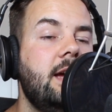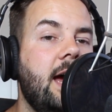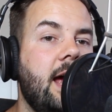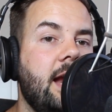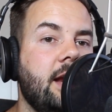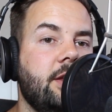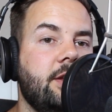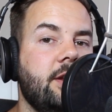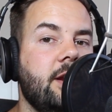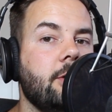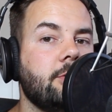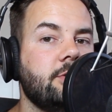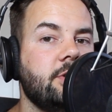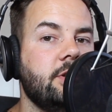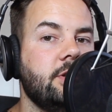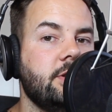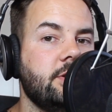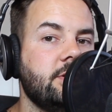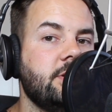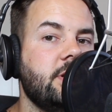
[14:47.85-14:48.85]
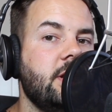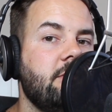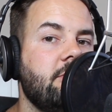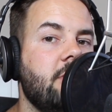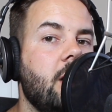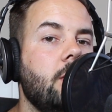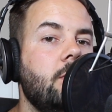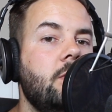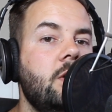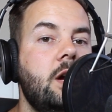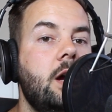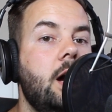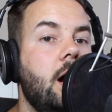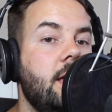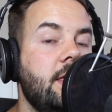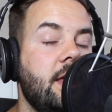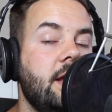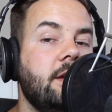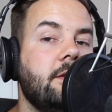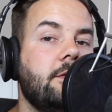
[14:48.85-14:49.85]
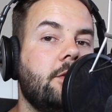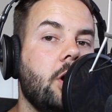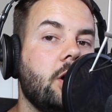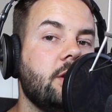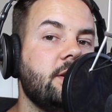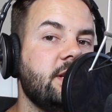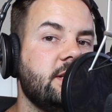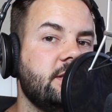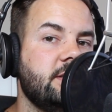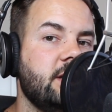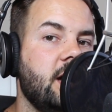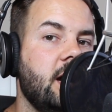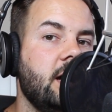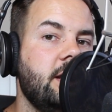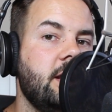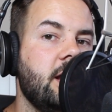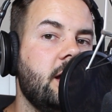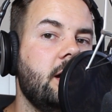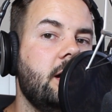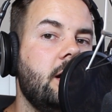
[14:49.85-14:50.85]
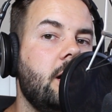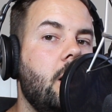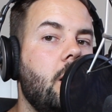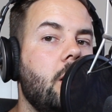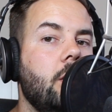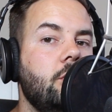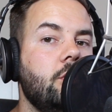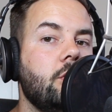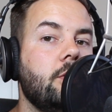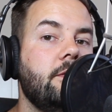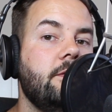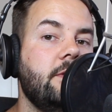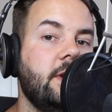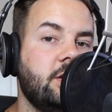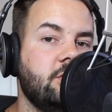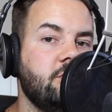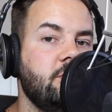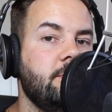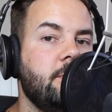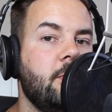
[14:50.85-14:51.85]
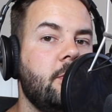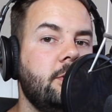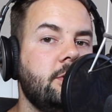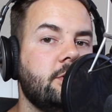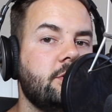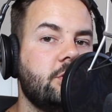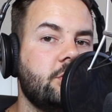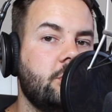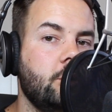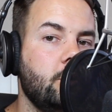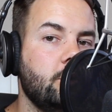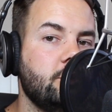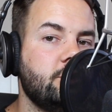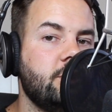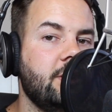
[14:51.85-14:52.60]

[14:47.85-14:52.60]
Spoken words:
Anything else is a 0, and then you've got a decider on your victory points scored,